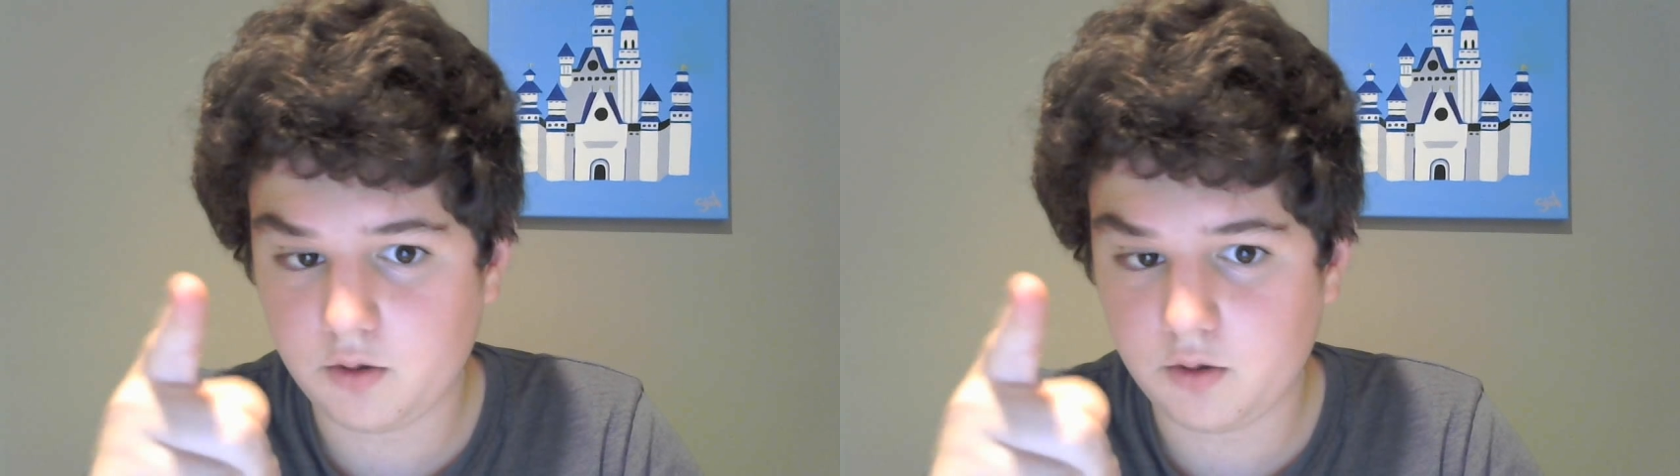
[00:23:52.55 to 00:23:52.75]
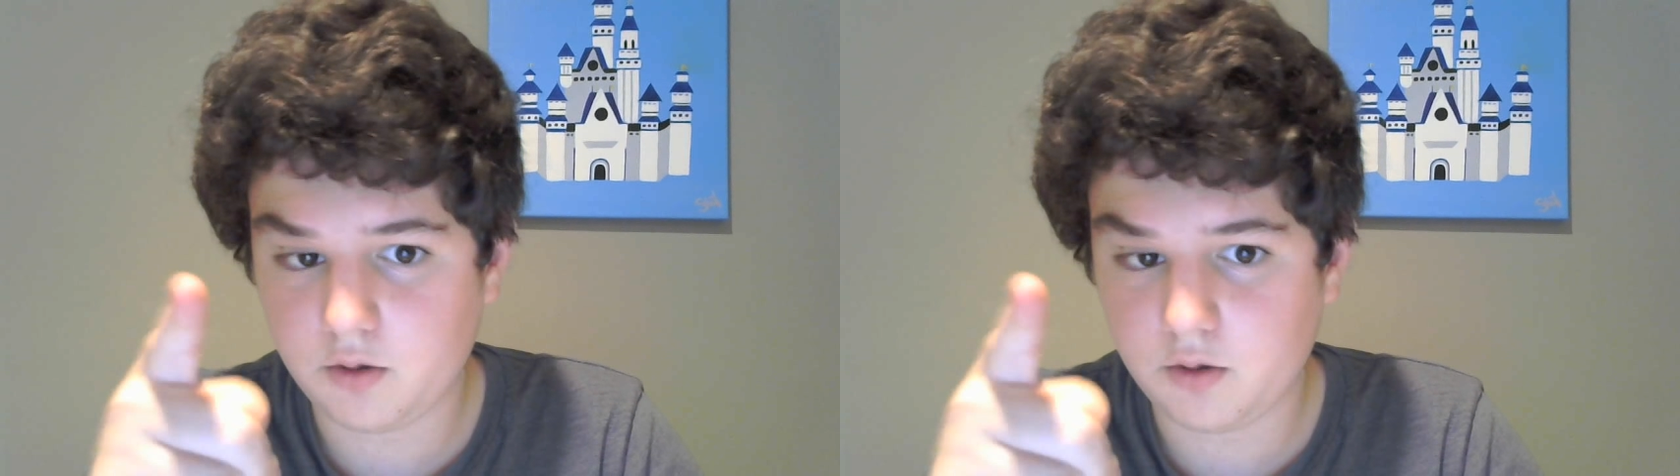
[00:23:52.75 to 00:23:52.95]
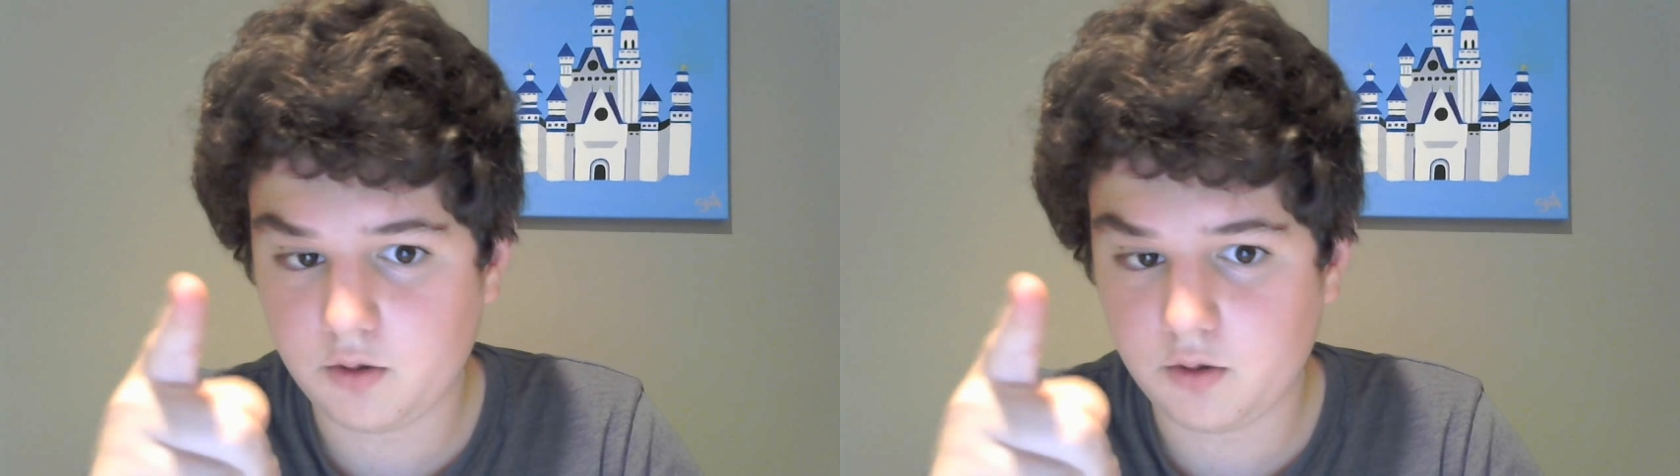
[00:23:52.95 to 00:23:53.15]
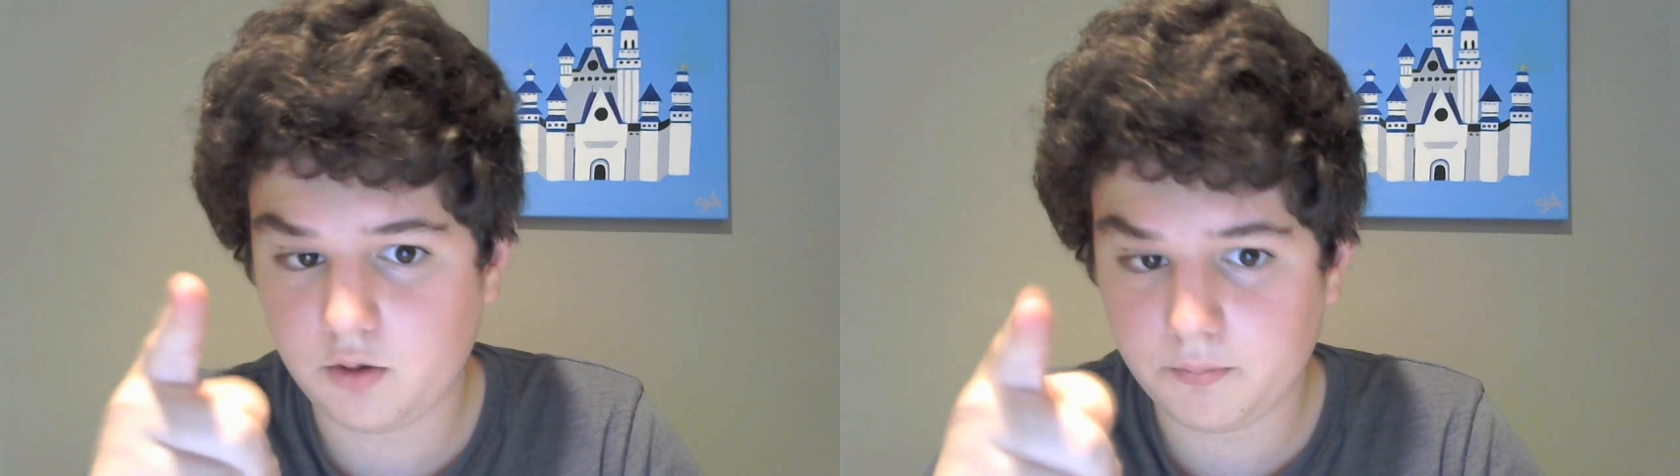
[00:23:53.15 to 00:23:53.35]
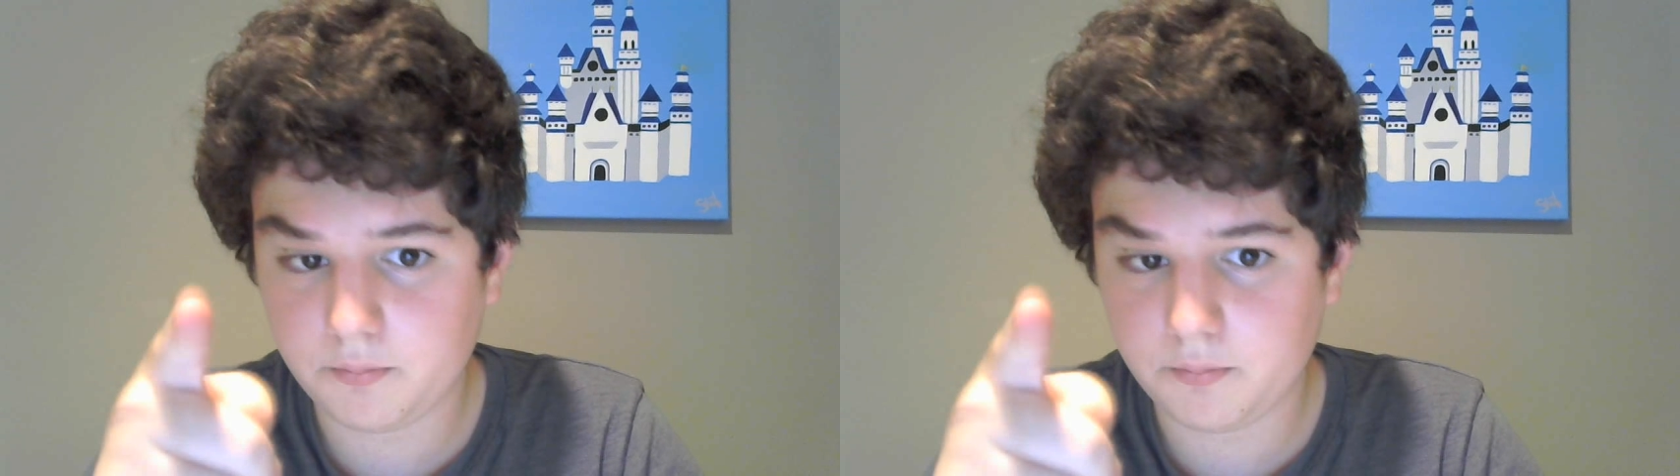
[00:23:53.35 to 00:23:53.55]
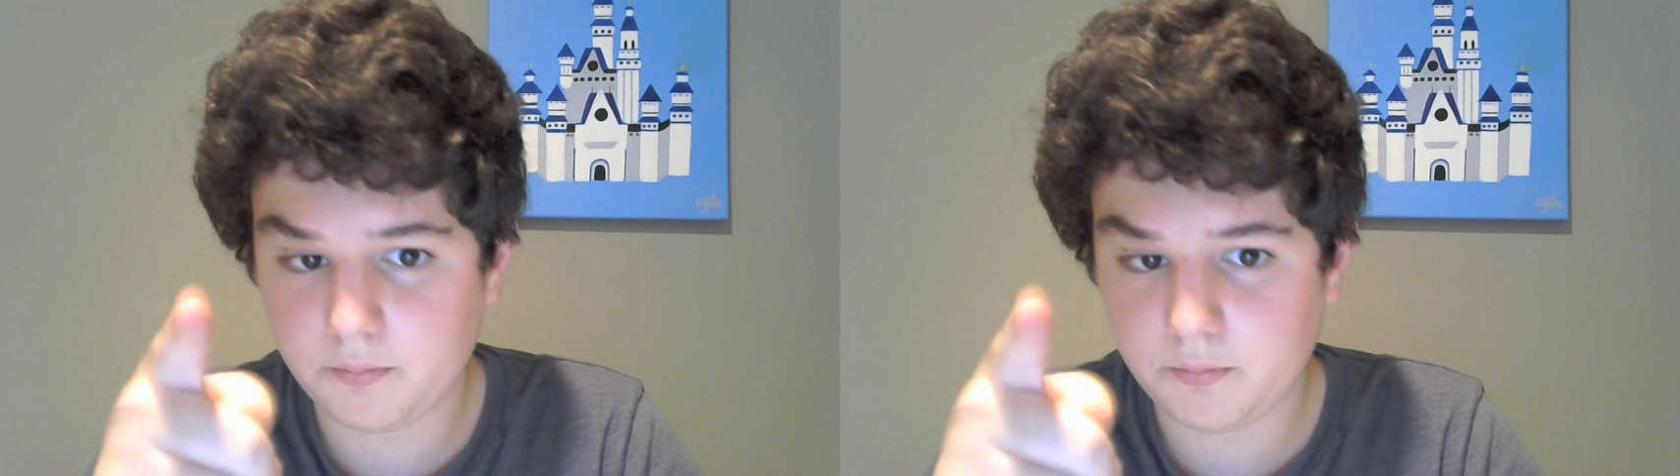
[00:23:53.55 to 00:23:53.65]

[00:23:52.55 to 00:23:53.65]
point like this.